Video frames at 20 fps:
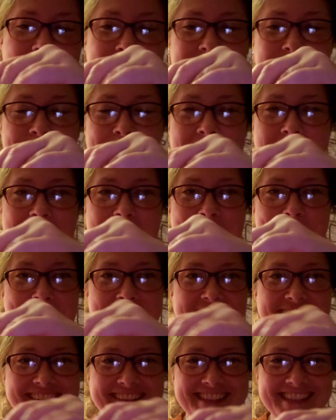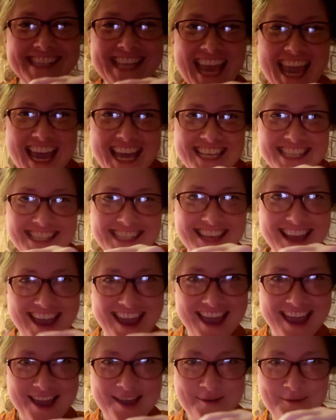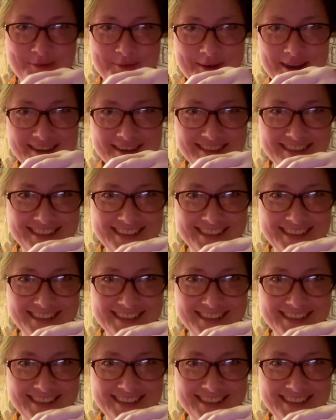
as many petals as I want.